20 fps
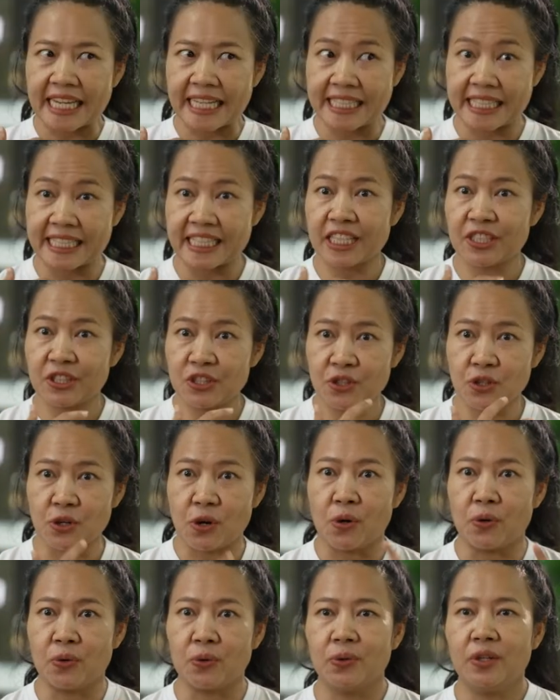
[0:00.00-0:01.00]

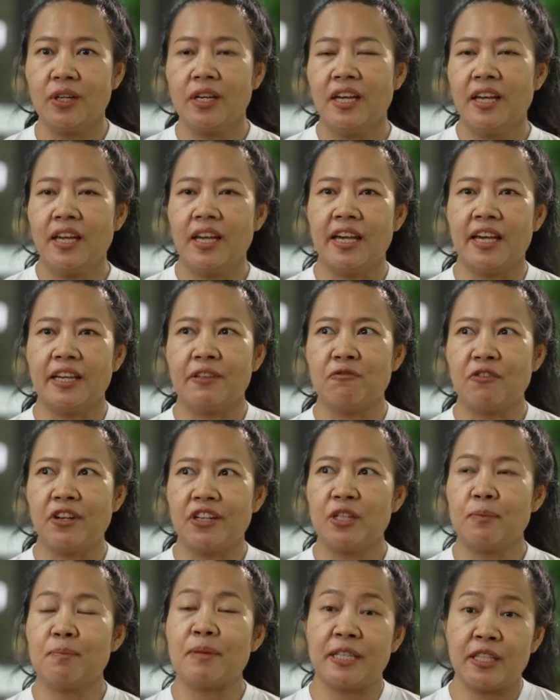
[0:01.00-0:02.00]
essential and
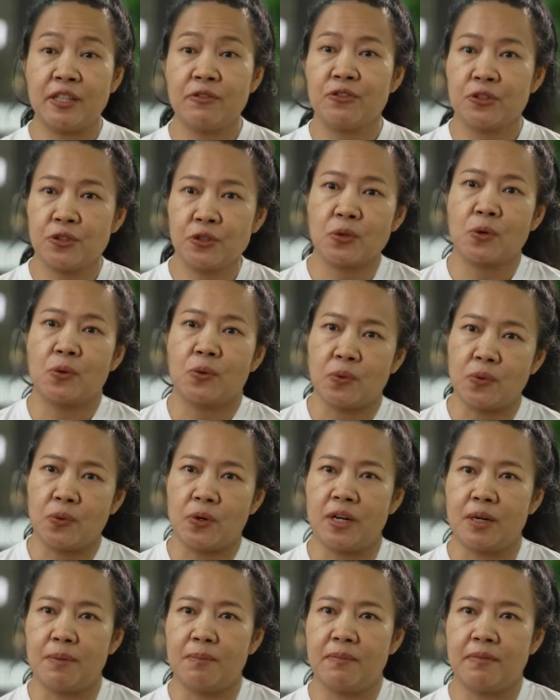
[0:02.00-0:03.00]
very beneficial
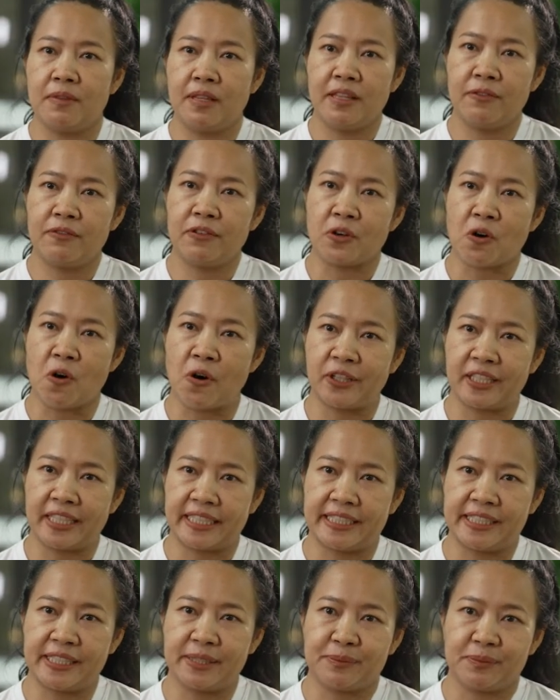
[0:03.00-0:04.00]
um, living
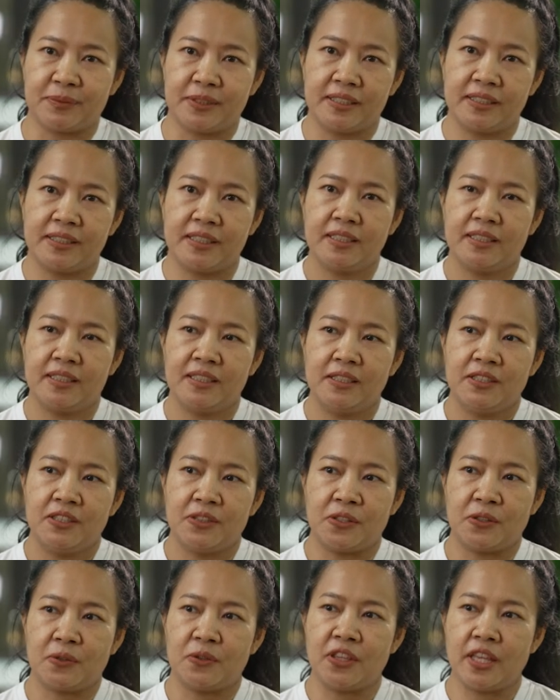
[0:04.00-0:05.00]
organisms.
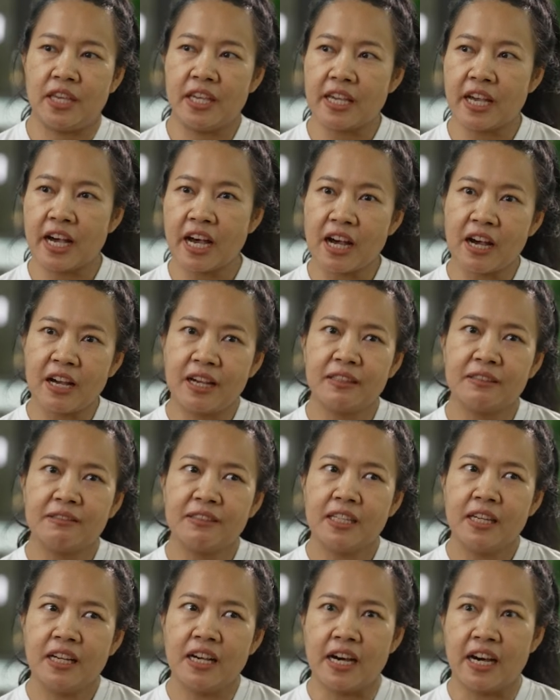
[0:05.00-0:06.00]
So they are,
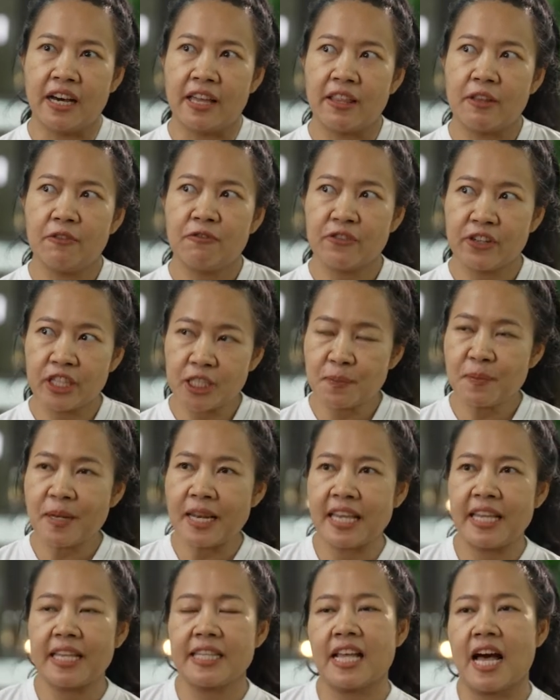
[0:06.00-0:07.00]
uh, first
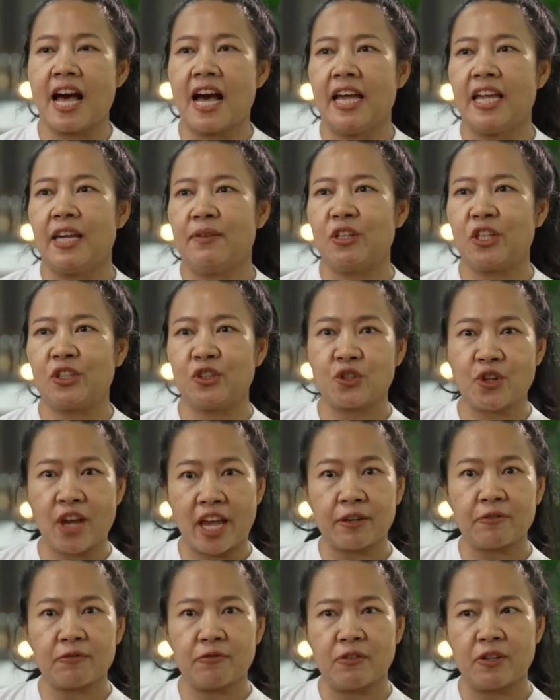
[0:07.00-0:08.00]
place I am
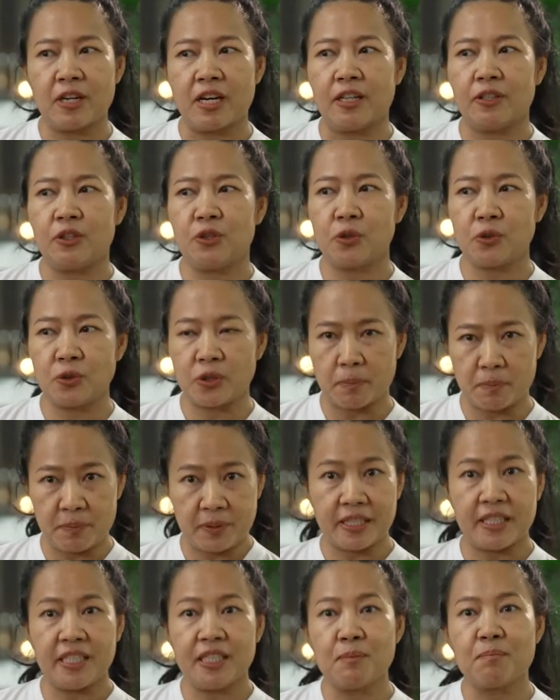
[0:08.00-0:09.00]
attracted uh, to the
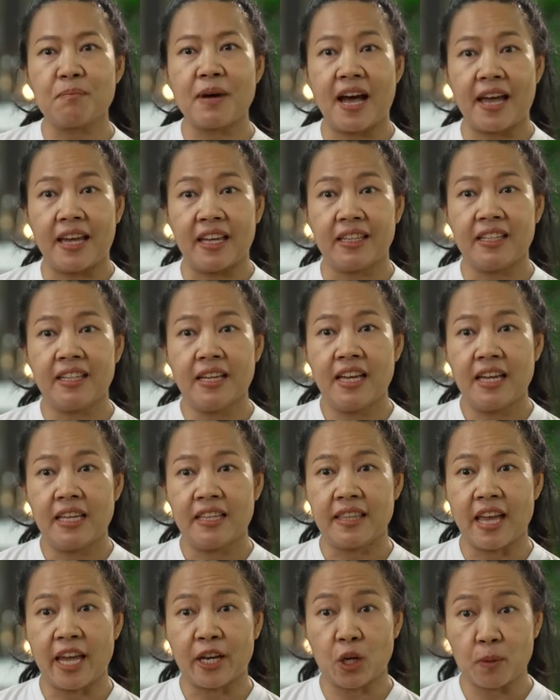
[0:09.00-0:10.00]
bees by
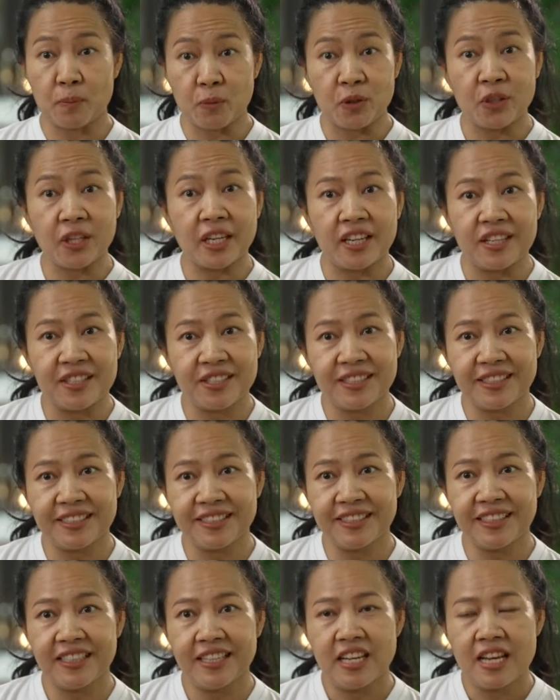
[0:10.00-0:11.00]
their
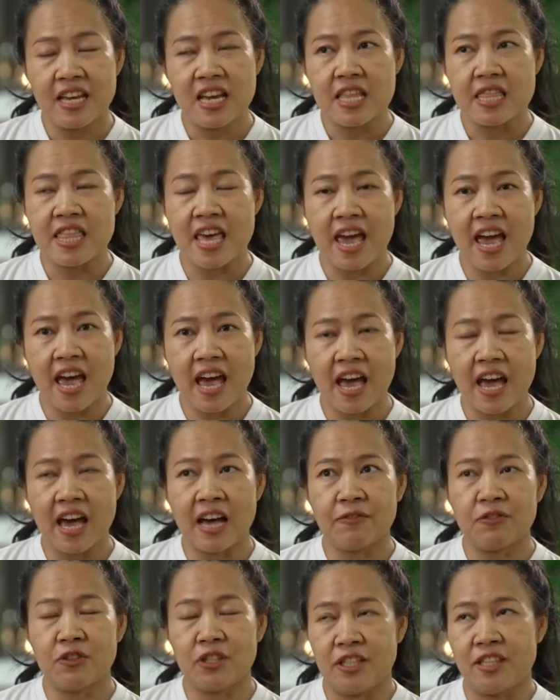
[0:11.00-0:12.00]
communication. They
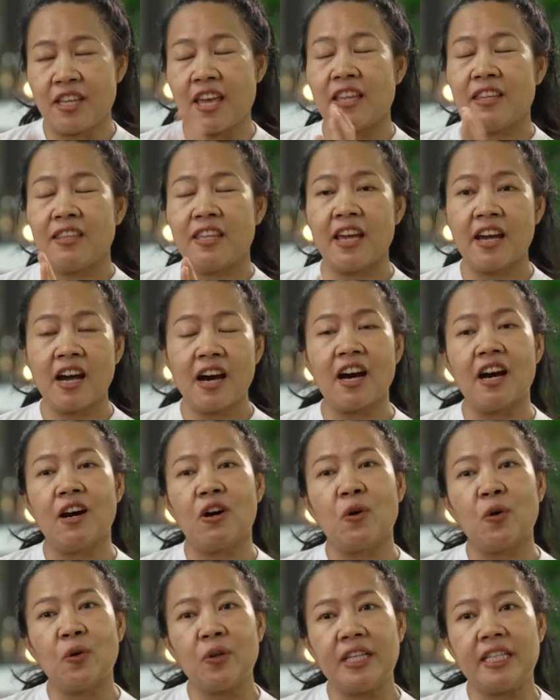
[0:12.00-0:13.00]
have the, they, there are
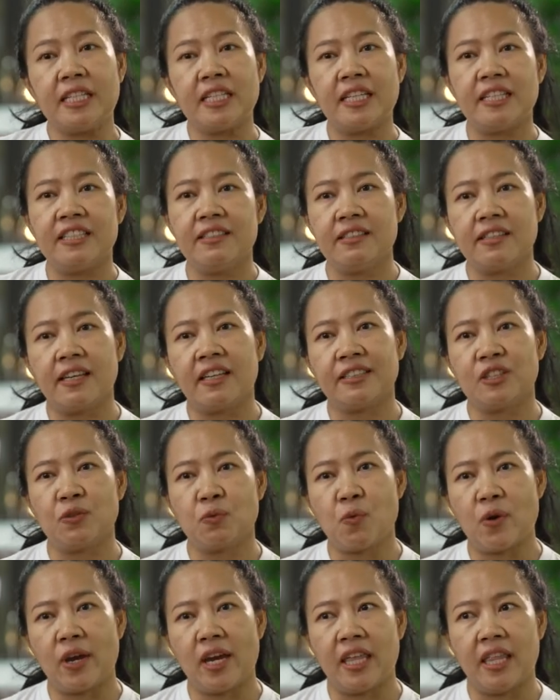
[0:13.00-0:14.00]
only insects
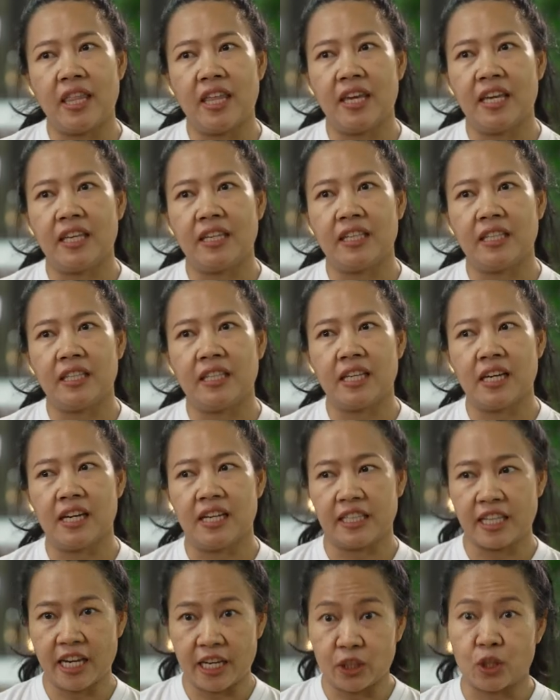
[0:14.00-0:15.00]
where they
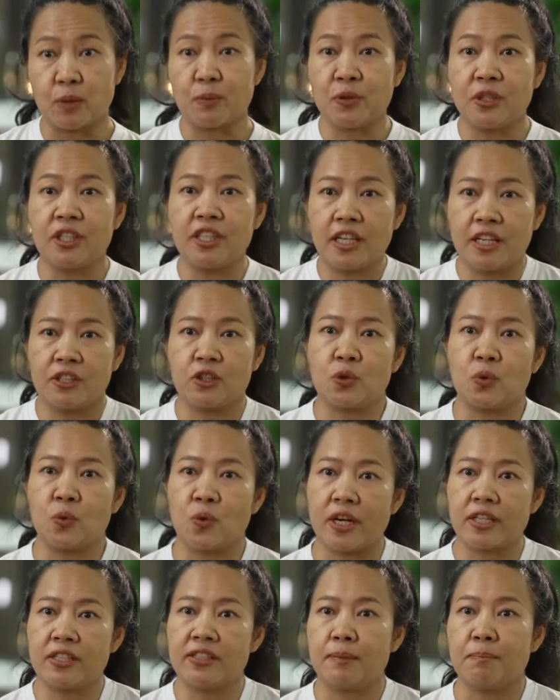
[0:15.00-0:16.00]
uh, can communicate
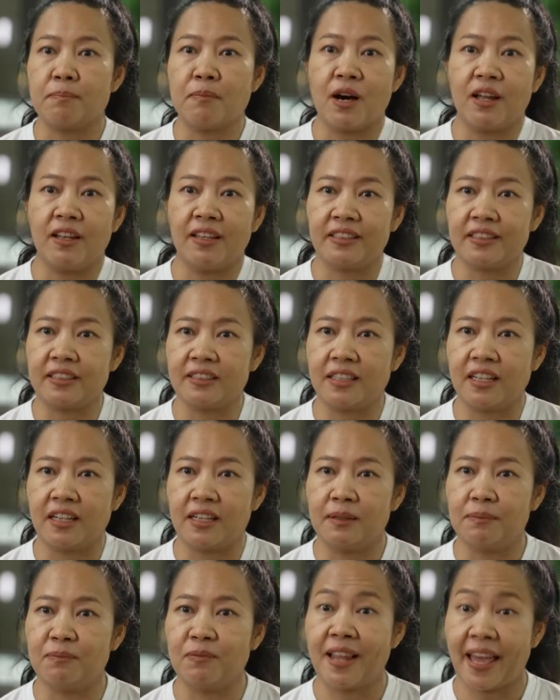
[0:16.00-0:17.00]
through a symbolic
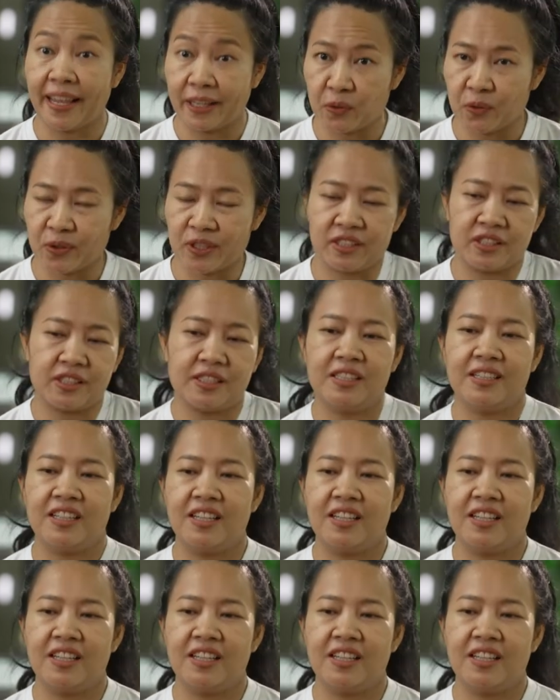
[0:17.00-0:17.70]
um, language